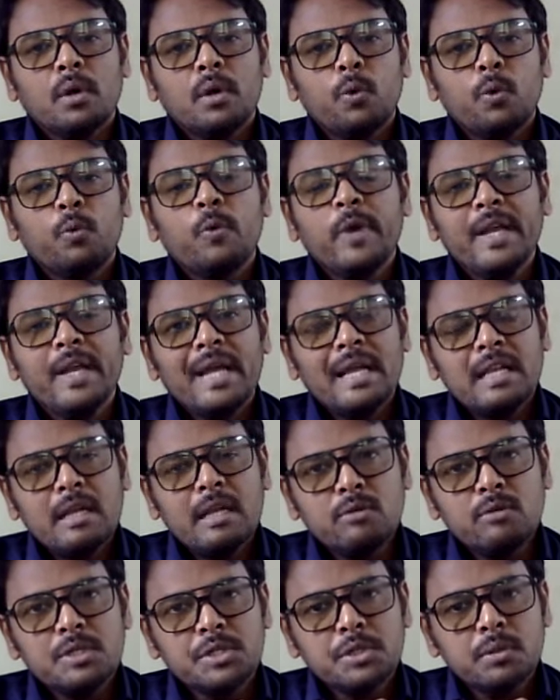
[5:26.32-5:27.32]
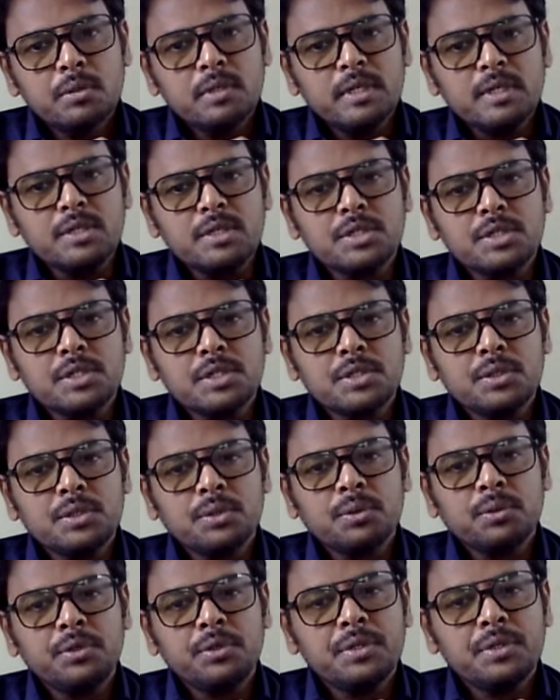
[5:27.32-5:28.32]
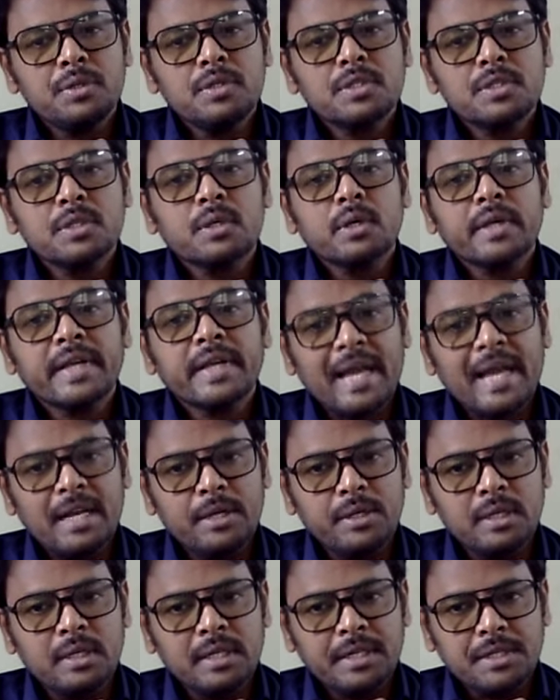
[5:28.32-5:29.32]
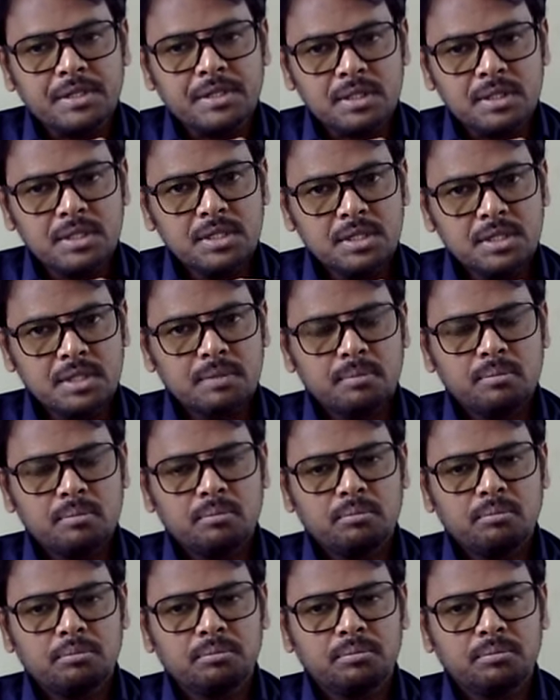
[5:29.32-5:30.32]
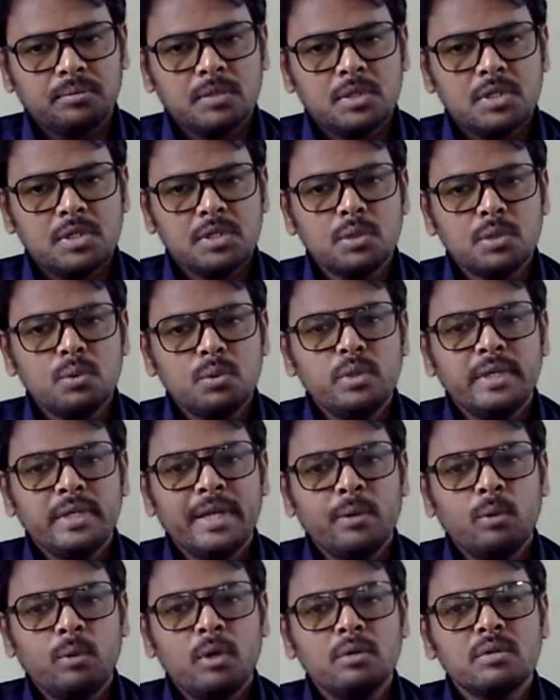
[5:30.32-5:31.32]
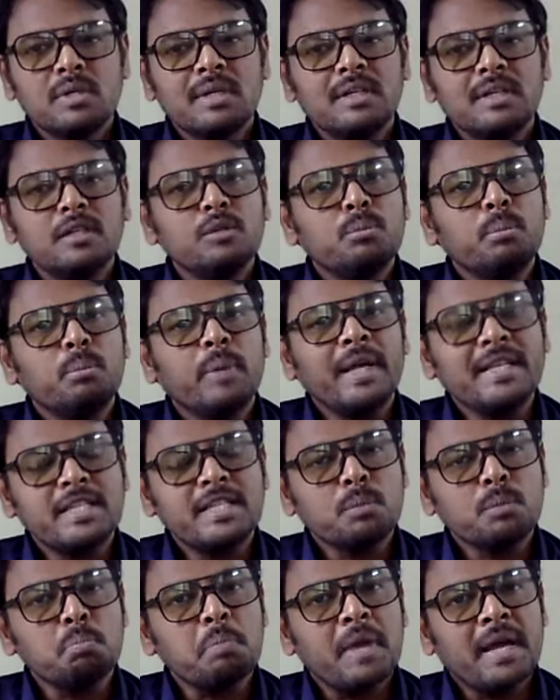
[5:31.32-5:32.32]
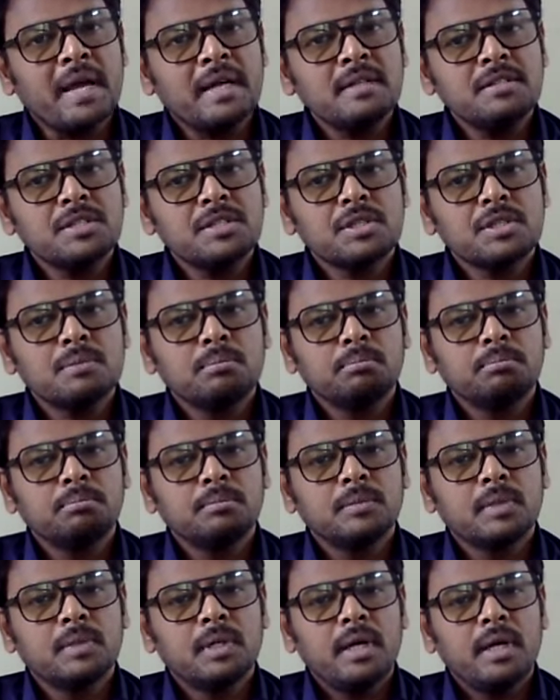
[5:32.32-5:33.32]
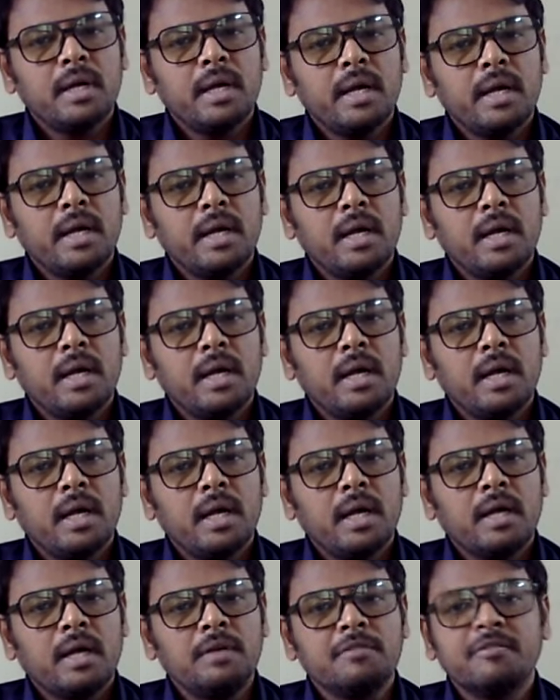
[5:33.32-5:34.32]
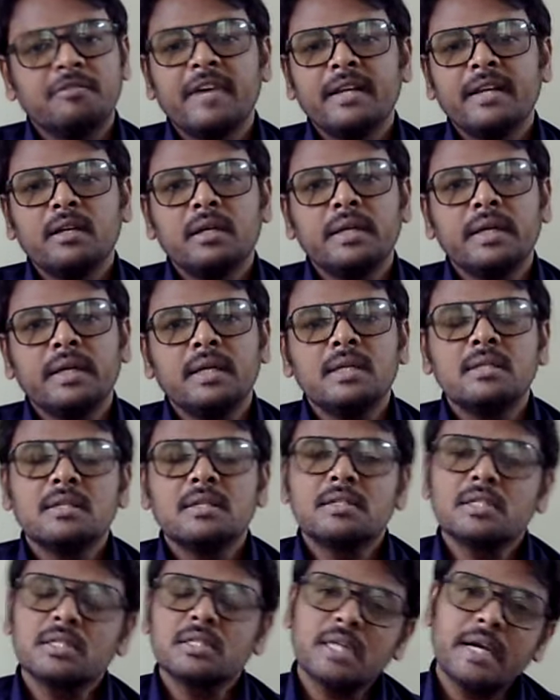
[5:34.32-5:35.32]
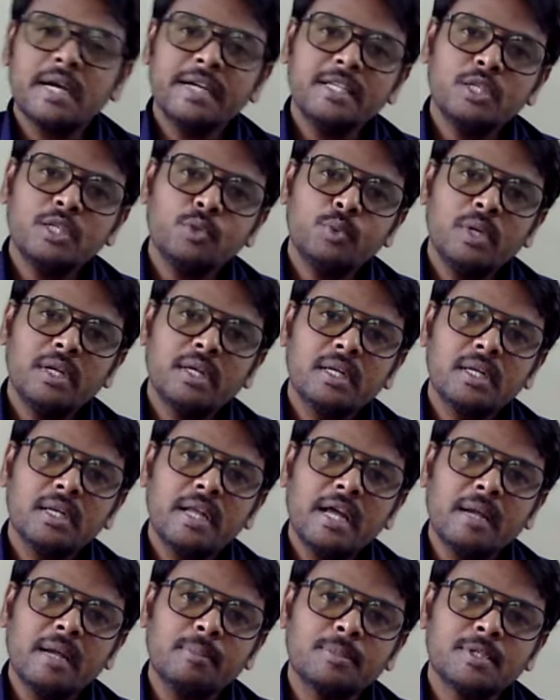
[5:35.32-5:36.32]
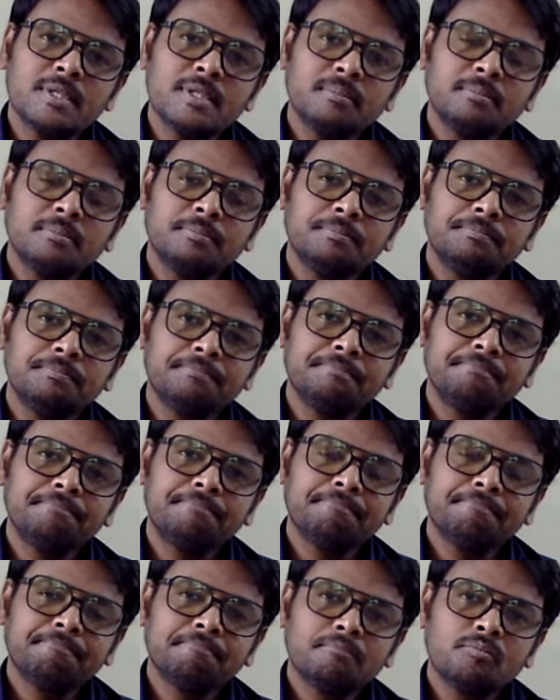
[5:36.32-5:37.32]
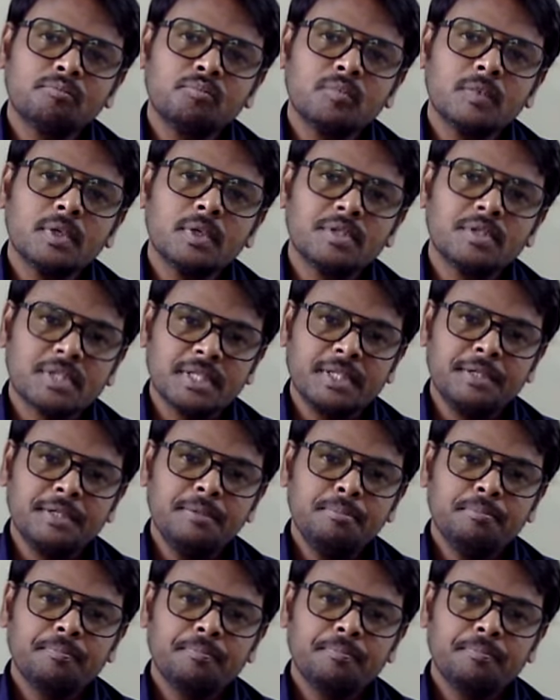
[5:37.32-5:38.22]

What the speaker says: if we allow students to use calculators, soon they won't learn basic maths, and finally the society will collapse. See,